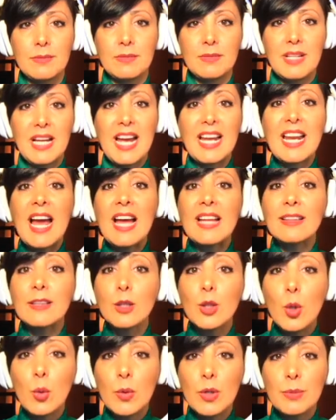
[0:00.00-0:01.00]
and had
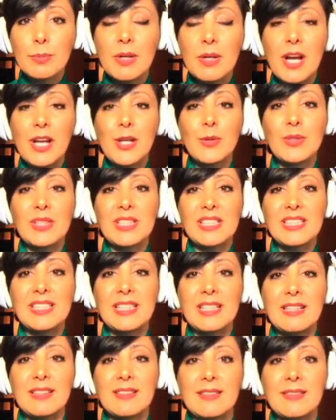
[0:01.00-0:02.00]
lower
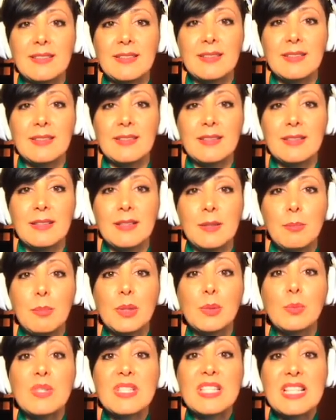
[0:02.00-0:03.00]
priority,
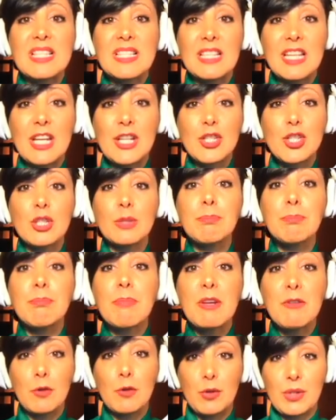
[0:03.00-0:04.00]
but was scheduled
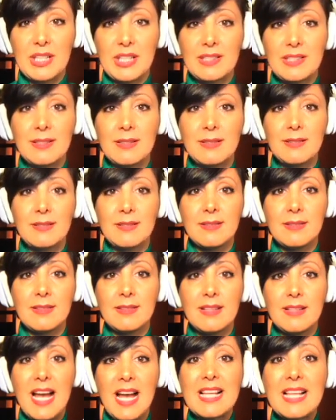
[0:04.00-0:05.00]
before it,
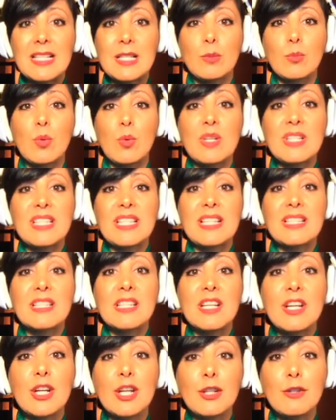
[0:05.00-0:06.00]
as it was the
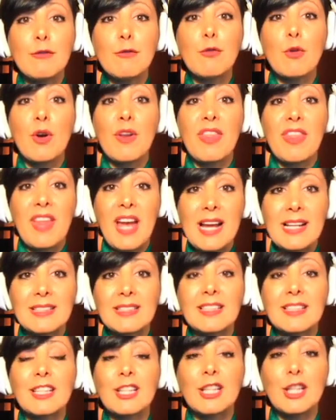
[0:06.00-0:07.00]
turn for that
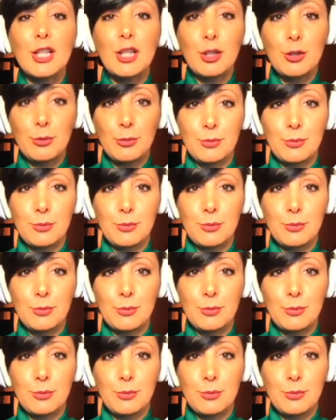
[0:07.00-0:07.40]
queue.